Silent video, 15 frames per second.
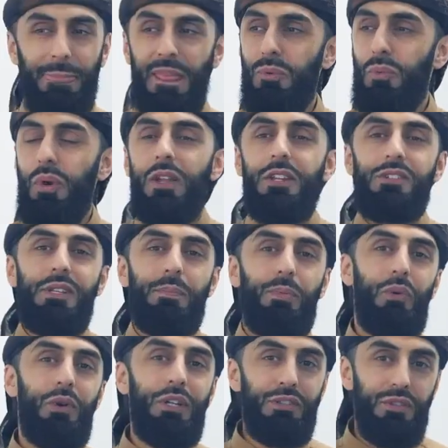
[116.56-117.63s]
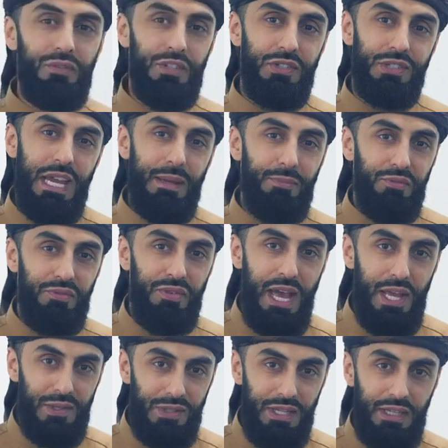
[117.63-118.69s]
What is the point of this type of
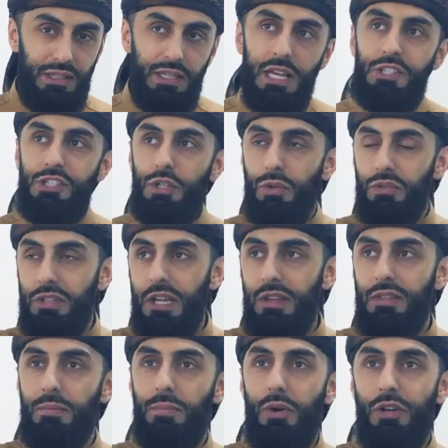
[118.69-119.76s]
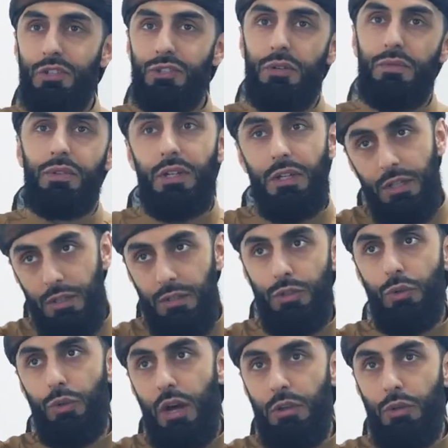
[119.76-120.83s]
fasting? Yes, you'll tick the box of
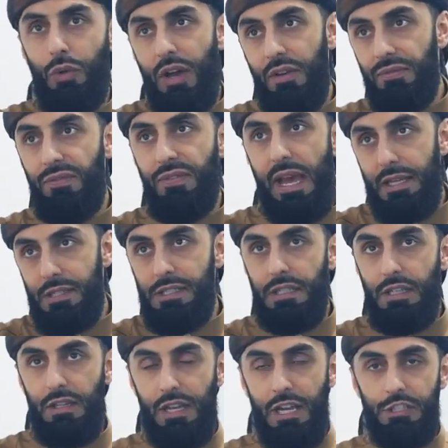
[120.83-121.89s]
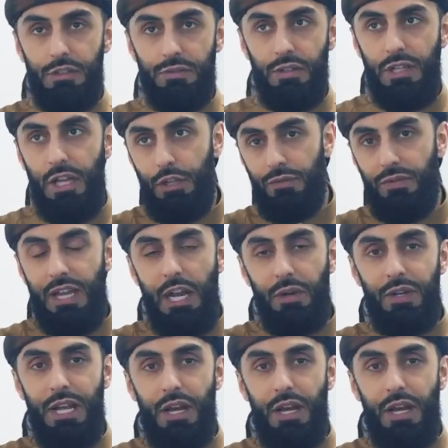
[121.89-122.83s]
you have fasted in the eyes of Allah, you've carried